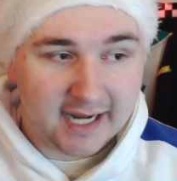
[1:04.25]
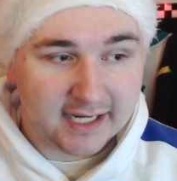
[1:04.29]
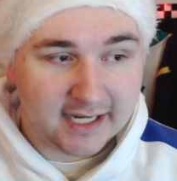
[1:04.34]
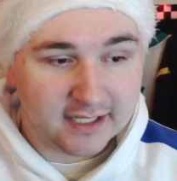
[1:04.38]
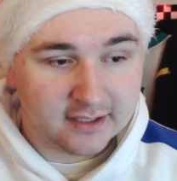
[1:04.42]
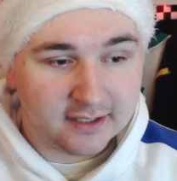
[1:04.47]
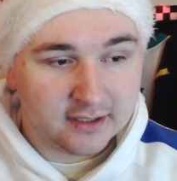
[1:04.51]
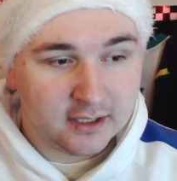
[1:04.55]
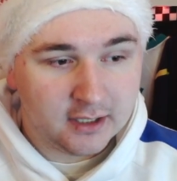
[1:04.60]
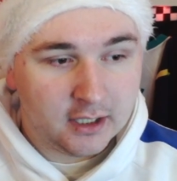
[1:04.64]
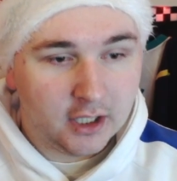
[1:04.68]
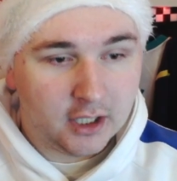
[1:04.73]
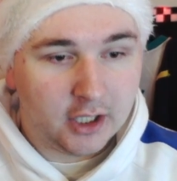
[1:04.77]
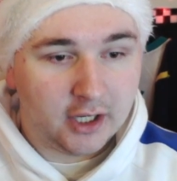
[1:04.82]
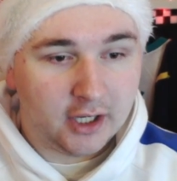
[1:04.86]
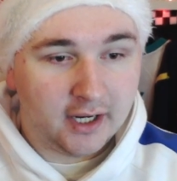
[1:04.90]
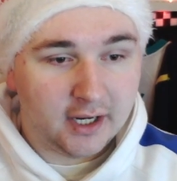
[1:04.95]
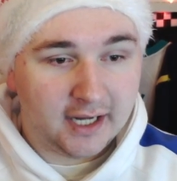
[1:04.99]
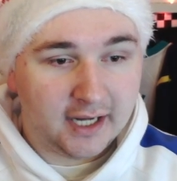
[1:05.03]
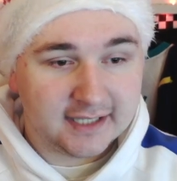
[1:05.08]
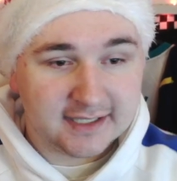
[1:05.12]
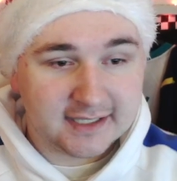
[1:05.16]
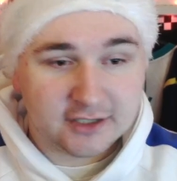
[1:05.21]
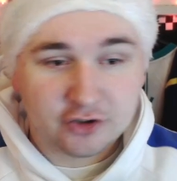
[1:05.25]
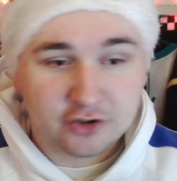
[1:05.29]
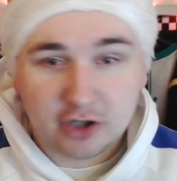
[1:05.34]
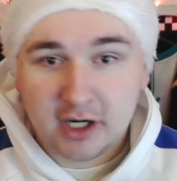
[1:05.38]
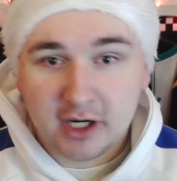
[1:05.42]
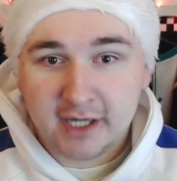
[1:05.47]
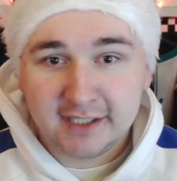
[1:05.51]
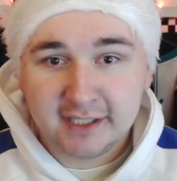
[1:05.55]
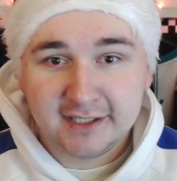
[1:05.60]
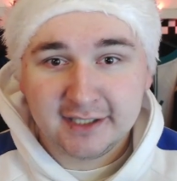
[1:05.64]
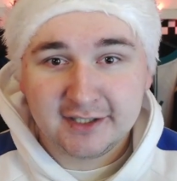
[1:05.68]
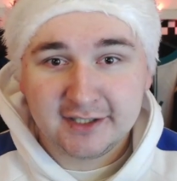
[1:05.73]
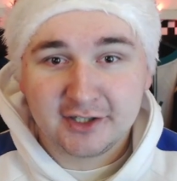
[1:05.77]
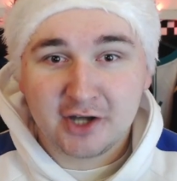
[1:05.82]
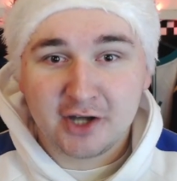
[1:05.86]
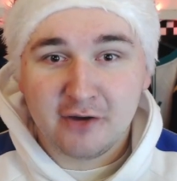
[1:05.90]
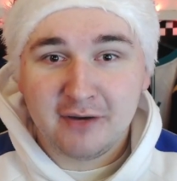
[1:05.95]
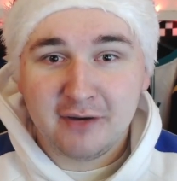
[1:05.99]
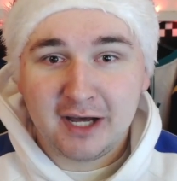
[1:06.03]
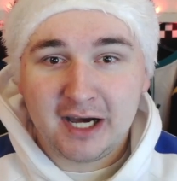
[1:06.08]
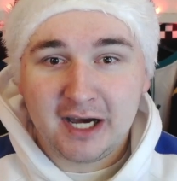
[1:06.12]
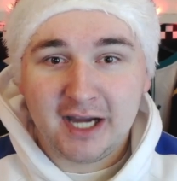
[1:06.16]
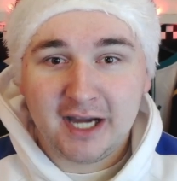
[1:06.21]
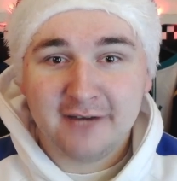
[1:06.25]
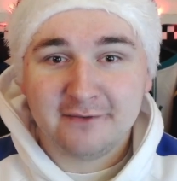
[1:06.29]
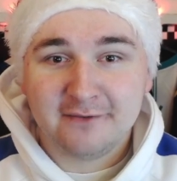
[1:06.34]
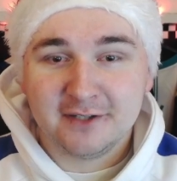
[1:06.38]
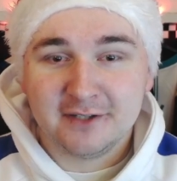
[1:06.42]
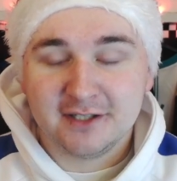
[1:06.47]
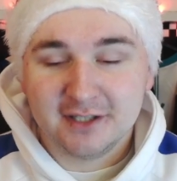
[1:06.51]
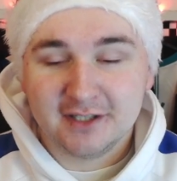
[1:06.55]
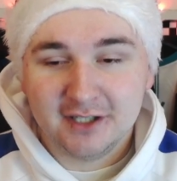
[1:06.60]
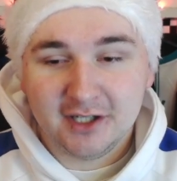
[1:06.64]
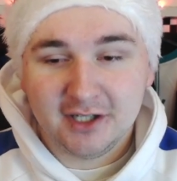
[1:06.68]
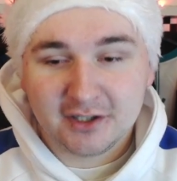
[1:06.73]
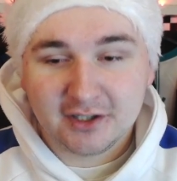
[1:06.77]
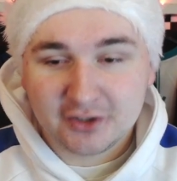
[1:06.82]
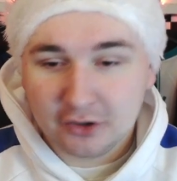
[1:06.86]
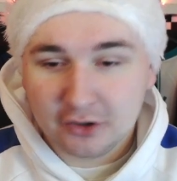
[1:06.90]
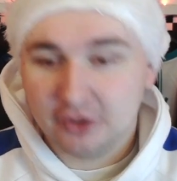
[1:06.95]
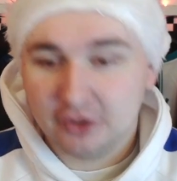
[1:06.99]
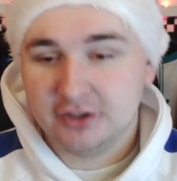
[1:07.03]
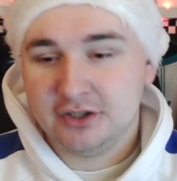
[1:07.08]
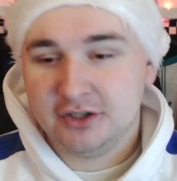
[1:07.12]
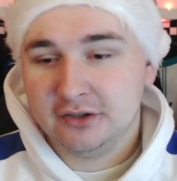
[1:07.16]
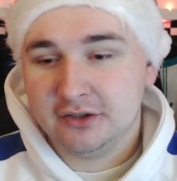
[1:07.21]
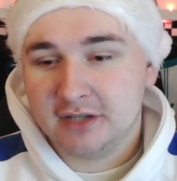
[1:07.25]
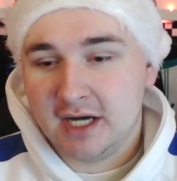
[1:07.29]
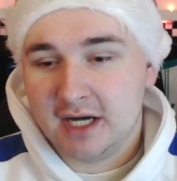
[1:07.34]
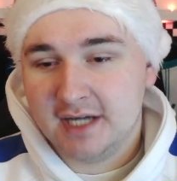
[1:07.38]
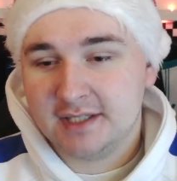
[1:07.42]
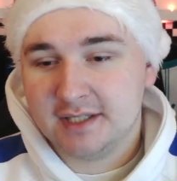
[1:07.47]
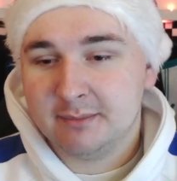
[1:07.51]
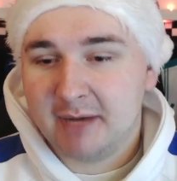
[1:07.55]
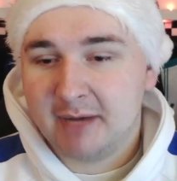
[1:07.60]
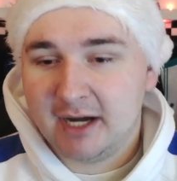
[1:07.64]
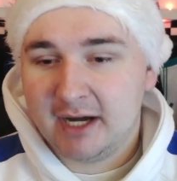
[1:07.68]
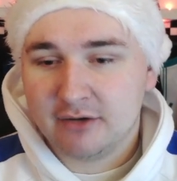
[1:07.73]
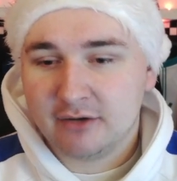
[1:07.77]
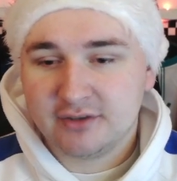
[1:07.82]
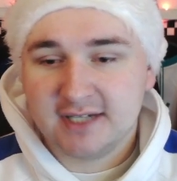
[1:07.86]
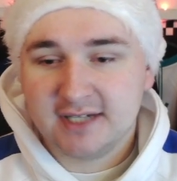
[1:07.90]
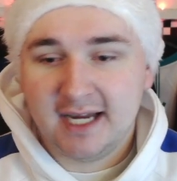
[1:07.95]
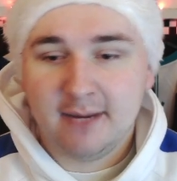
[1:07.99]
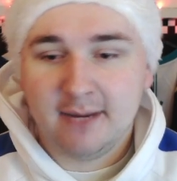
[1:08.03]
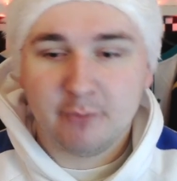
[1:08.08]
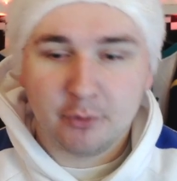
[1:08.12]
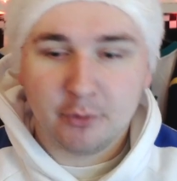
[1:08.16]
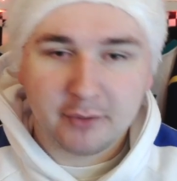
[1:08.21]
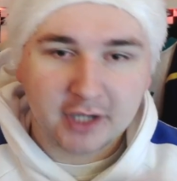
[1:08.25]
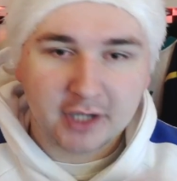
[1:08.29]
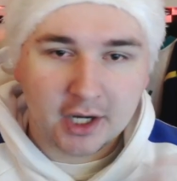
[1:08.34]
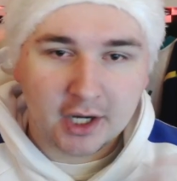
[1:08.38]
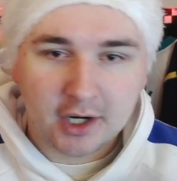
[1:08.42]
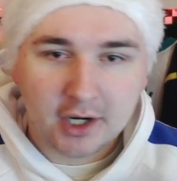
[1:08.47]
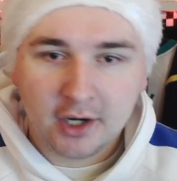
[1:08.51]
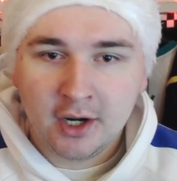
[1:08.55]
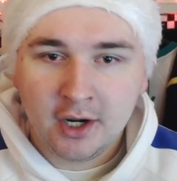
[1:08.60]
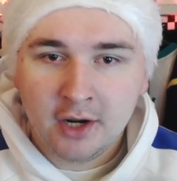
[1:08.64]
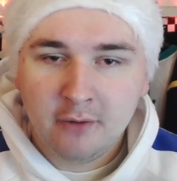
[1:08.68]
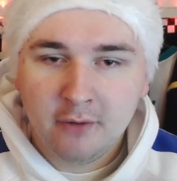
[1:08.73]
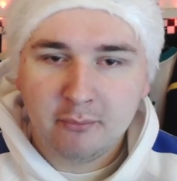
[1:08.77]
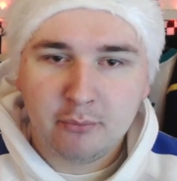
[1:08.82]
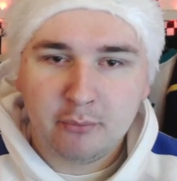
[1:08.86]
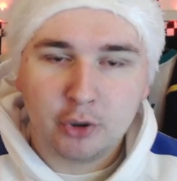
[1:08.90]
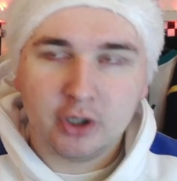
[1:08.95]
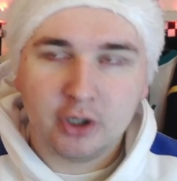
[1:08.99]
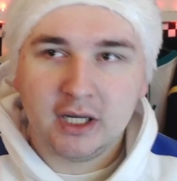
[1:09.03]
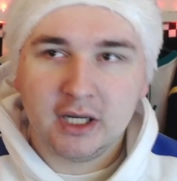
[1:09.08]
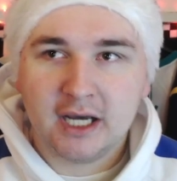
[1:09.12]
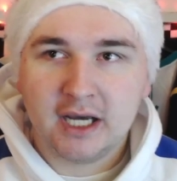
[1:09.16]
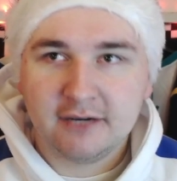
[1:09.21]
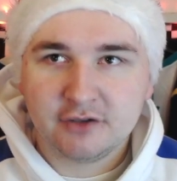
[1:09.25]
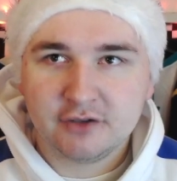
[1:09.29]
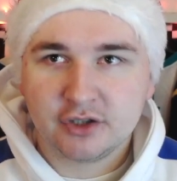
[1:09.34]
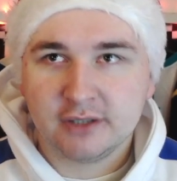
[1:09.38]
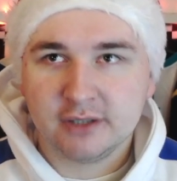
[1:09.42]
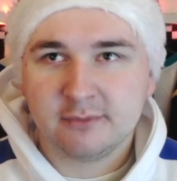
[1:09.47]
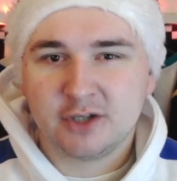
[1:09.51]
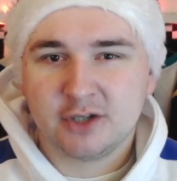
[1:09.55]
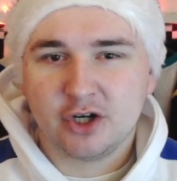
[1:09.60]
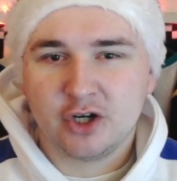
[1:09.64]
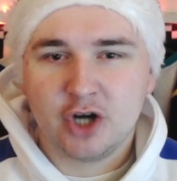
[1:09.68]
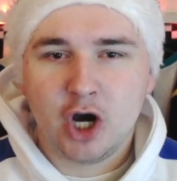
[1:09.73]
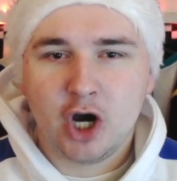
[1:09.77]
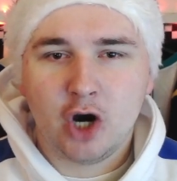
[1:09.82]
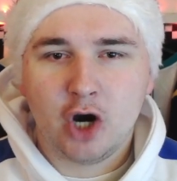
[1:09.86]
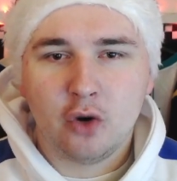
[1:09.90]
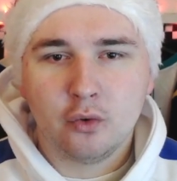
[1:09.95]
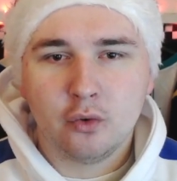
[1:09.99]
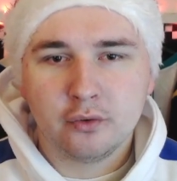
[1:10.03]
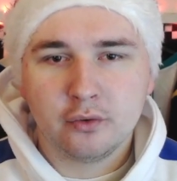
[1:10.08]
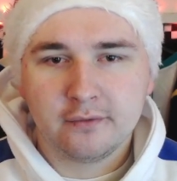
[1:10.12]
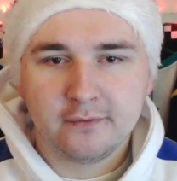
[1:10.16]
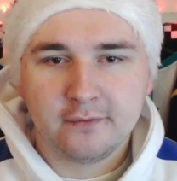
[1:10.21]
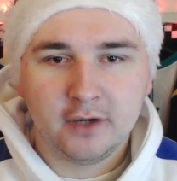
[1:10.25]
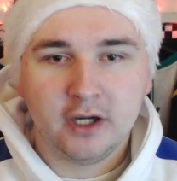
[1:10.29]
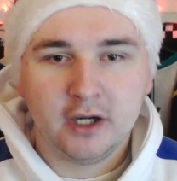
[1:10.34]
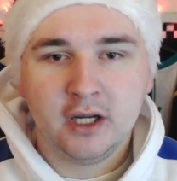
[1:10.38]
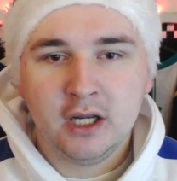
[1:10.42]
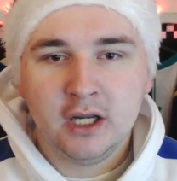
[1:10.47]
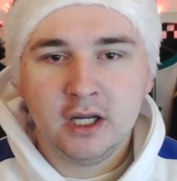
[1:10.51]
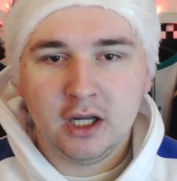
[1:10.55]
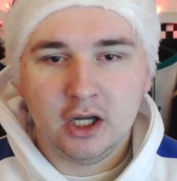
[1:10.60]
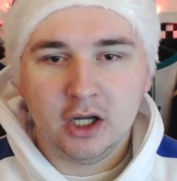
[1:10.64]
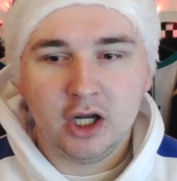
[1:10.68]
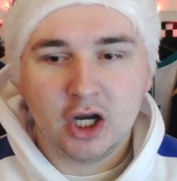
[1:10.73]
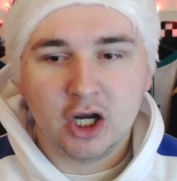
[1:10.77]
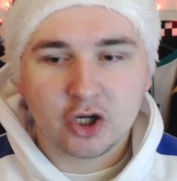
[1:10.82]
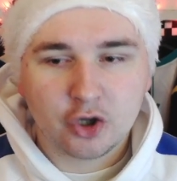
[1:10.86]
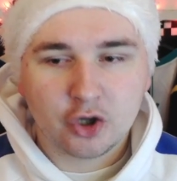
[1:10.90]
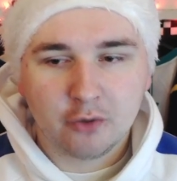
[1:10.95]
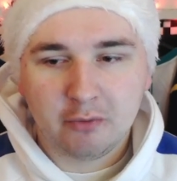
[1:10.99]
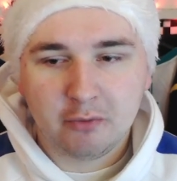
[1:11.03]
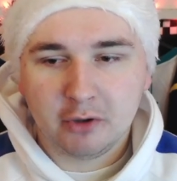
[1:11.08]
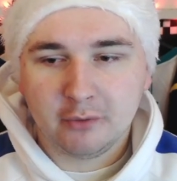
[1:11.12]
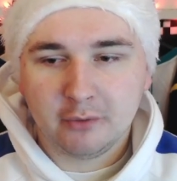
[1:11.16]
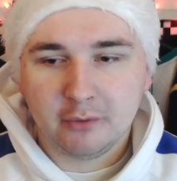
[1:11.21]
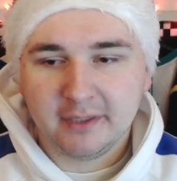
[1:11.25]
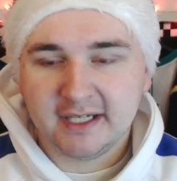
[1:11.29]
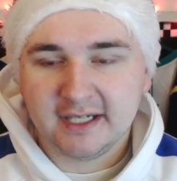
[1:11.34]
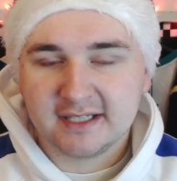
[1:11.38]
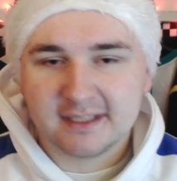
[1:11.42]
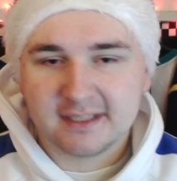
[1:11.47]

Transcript: And I did try to go live and talk to you guys about it, but we're going to put live streams on hold for a couple of weeks.